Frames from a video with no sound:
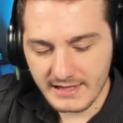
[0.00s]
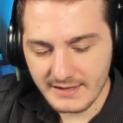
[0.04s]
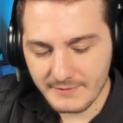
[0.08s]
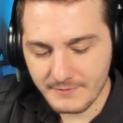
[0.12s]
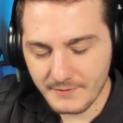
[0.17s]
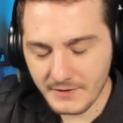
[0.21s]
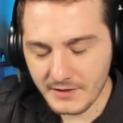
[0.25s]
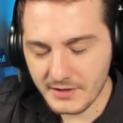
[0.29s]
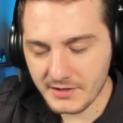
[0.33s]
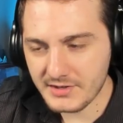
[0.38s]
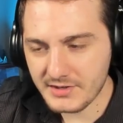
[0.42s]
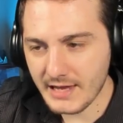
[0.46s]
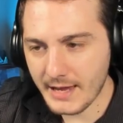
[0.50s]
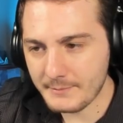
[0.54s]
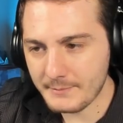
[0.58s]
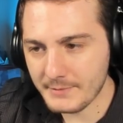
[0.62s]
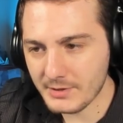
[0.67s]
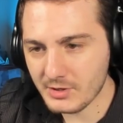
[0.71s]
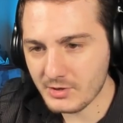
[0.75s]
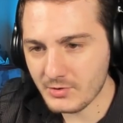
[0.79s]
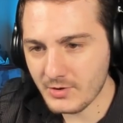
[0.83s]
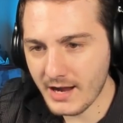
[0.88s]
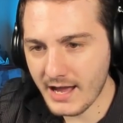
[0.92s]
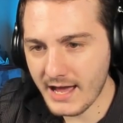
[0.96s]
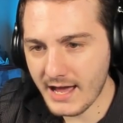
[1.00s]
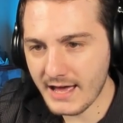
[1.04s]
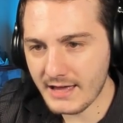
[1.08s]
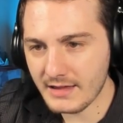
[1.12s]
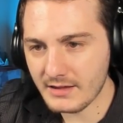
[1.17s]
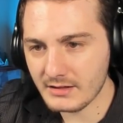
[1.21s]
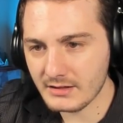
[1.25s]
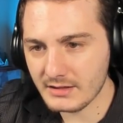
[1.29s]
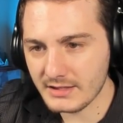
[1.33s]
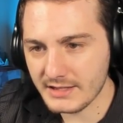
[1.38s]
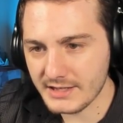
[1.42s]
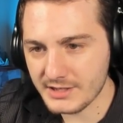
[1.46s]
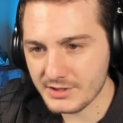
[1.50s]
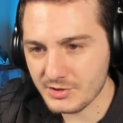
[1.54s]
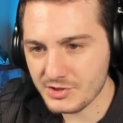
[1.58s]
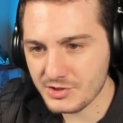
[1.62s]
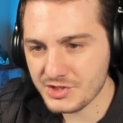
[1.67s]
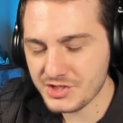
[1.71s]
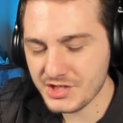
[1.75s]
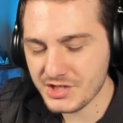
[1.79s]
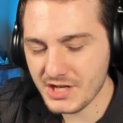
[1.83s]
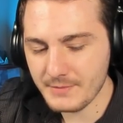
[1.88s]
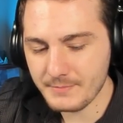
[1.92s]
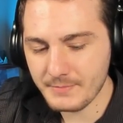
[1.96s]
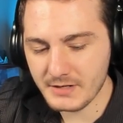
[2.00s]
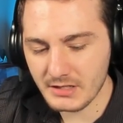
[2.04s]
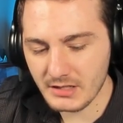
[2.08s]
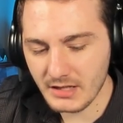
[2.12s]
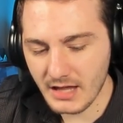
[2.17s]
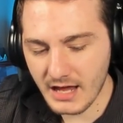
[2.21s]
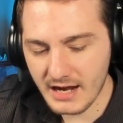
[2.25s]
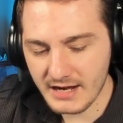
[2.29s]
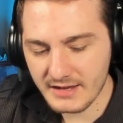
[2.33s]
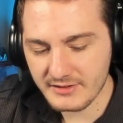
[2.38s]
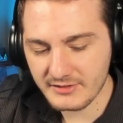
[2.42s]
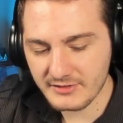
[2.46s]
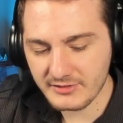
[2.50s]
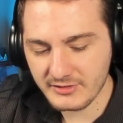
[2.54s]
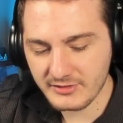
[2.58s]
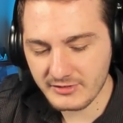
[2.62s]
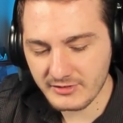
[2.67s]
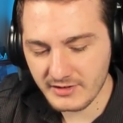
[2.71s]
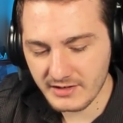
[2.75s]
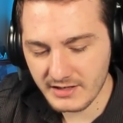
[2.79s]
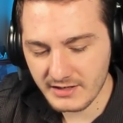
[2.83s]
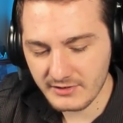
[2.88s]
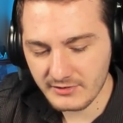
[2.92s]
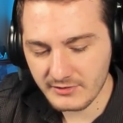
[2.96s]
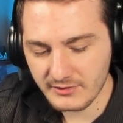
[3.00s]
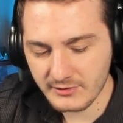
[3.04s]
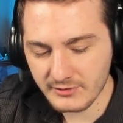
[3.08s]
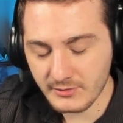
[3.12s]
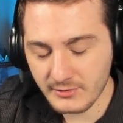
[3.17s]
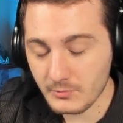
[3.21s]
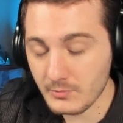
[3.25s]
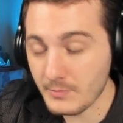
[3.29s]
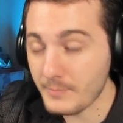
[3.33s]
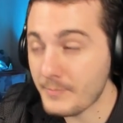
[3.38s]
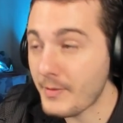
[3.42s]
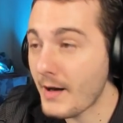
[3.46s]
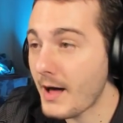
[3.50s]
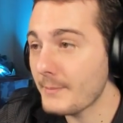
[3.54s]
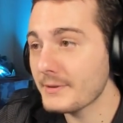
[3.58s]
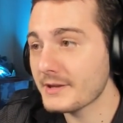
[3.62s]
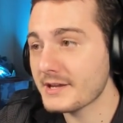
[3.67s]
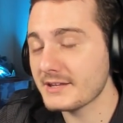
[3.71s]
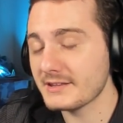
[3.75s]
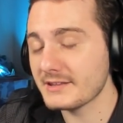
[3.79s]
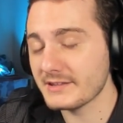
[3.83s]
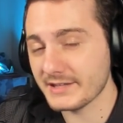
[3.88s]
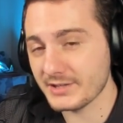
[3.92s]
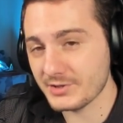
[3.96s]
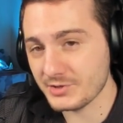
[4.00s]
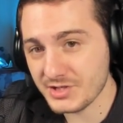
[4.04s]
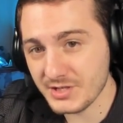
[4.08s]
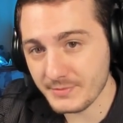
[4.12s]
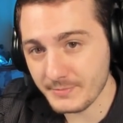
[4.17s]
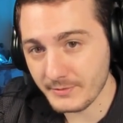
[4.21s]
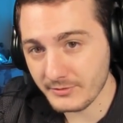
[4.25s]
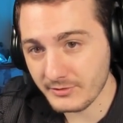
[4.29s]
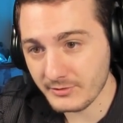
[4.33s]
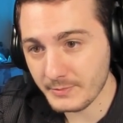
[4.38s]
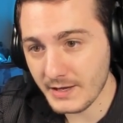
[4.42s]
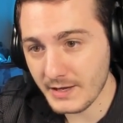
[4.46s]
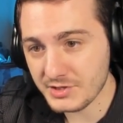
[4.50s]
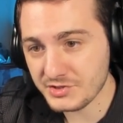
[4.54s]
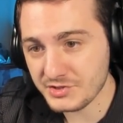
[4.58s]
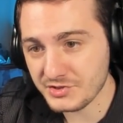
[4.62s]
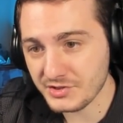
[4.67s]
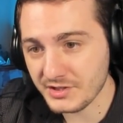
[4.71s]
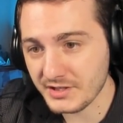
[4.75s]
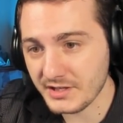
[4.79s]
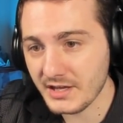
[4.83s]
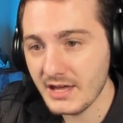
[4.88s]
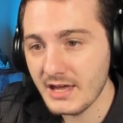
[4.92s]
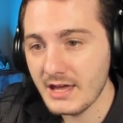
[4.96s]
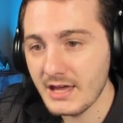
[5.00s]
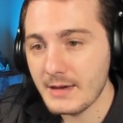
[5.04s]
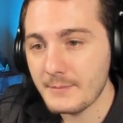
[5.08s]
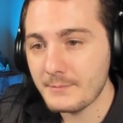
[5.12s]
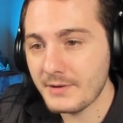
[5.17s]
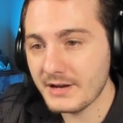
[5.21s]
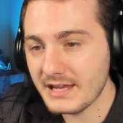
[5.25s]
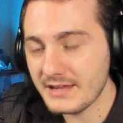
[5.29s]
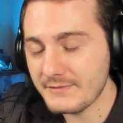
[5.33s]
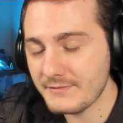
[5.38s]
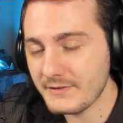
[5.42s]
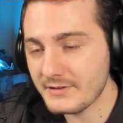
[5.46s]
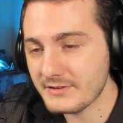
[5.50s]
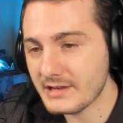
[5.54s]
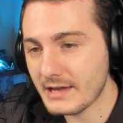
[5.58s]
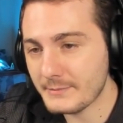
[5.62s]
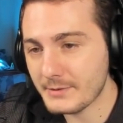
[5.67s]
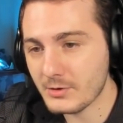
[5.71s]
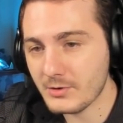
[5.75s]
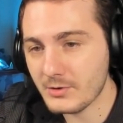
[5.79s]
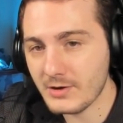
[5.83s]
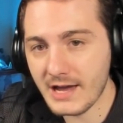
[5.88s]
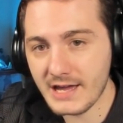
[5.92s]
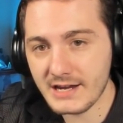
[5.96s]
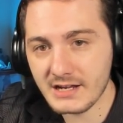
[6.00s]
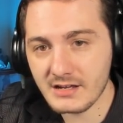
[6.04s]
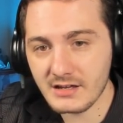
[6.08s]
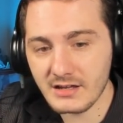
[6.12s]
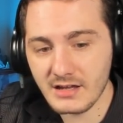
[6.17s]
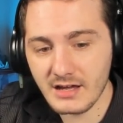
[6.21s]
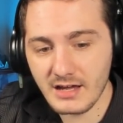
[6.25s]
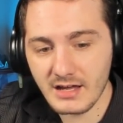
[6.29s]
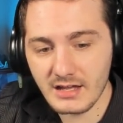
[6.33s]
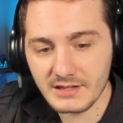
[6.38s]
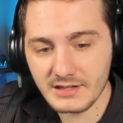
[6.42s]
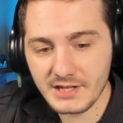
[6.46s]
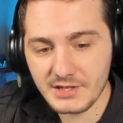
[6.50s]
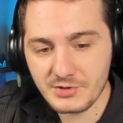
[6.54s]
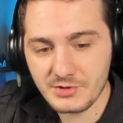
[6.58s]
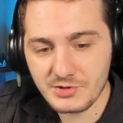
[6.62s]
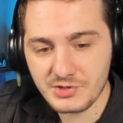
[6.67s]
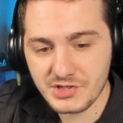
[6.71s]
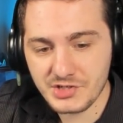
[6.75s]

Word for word: even Democrat leadership in a lot of these cities, Republican leadership especially, but even Democratic uh,